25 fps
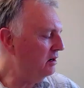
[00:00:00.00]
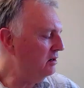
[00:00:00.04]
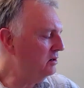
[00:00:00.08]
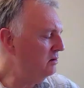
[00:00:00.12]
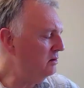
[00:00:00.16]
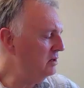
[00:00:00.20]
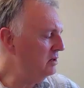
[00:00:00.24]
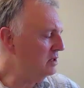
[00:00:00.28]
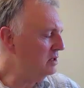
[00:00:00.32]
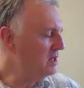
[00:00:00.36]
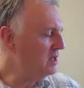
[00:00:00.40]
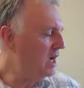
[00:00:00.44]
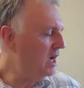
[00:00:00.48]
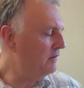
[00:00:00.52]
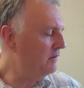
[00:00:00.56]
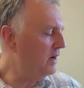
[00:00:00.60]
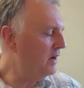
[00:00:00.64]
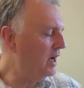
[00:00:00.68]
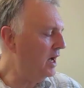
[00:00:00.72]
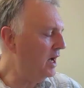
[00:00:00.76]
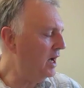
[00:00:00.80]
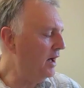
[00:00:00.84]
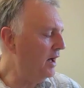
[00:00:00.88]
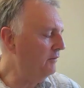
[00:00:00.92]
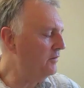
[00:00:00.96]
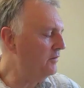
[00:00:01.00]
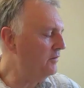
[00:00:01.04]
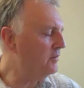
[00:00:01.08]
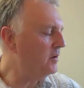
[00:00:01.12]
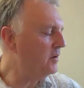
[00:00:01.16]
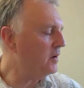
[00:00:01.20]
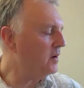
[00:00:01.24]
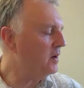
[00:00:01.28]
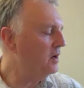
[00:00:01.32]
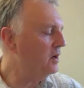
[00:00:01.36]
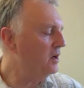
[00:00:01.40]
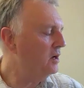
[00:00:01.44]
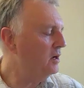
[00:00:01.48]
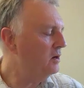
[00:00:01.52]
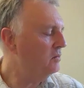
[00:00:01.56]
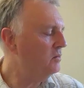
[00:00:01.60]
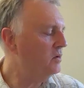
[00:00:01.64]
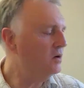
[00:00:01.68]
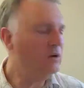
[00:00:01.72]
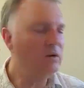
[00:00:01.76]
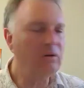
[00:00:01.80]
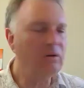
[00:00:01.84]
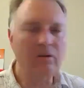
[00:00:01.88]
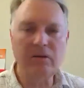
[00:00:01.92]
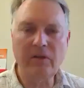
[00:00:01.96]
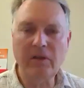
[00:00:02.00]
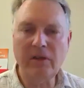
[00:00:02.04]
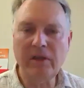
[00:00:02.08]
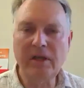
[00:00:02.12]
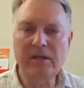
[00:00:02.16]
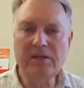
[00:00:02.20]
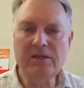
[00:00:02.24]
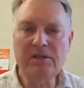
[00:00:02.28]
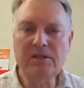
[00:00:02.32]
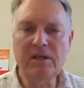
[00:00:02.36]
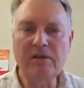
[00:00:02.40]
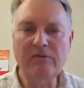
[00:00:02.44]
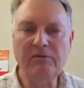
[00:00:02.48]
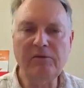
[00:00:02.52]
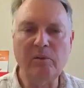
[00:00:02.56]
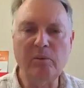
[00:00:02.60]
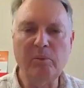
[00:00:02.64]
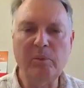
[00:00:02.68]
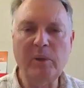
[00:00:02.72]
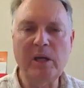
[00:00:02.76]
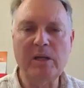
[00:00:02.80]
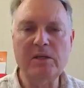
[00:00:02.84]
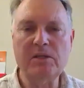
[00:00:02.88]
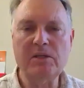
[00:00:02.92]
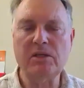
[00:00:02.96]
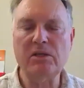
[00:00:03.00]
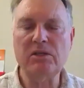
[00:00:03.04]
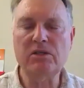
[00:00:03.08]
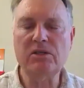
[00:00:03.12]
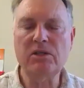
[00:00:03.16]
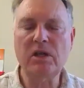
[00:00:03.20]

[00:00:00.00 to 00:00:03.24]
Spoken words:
I could cover half of it with all of these different pieces.